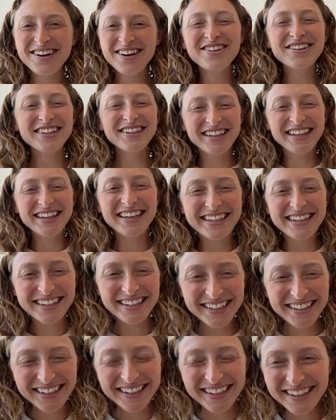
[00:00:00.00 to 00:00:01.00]
We're
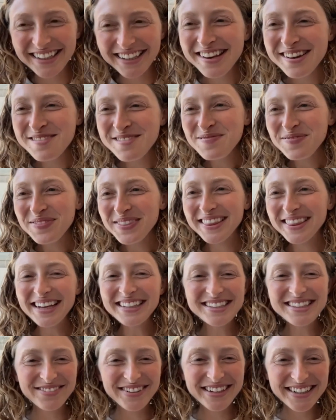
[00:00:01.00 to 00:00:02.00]
like,
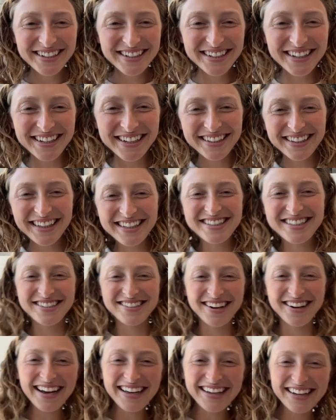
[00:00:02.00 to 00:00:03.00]
that's weird. Let's
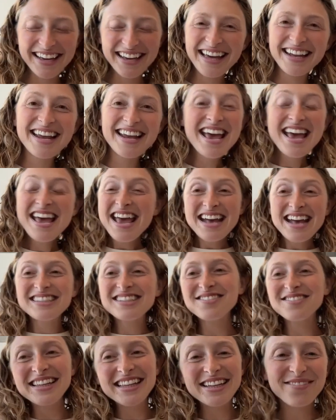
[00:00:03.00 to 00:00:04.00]
try it again. And
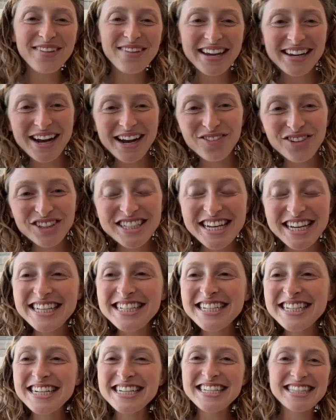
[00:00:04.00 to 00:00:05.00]
so we like made a couple
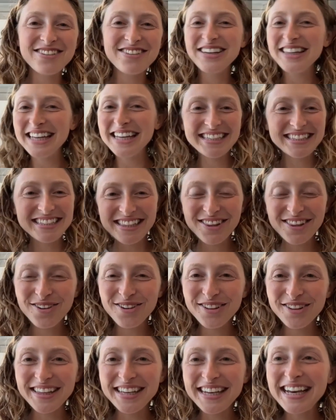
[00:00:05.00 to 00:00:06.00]
changes. Then we like did the
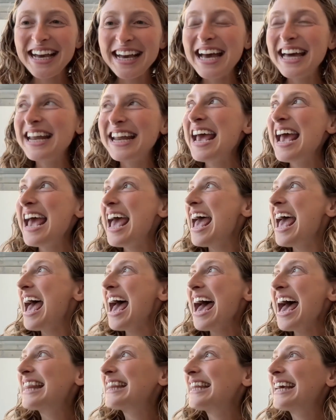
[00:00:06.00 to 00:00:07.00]
whole thing again,
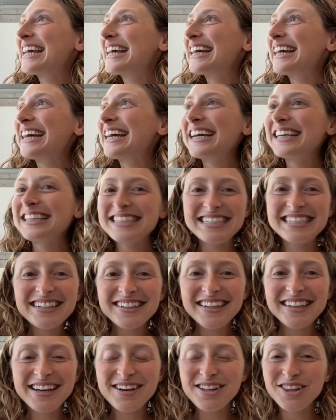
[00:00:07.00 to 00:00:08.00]
and like still
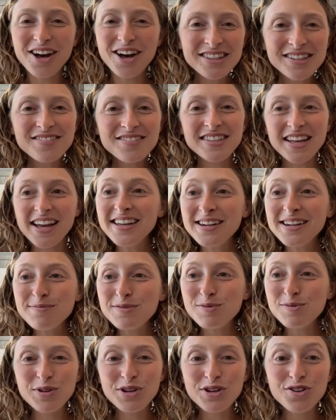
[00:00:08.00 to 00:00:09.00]
like lots of
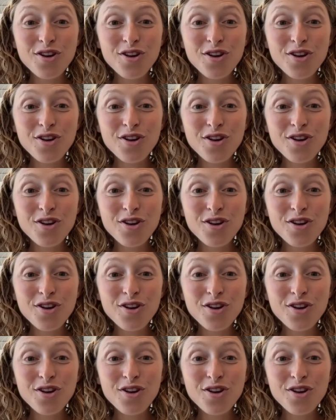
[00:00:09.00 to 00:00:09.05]
signups, but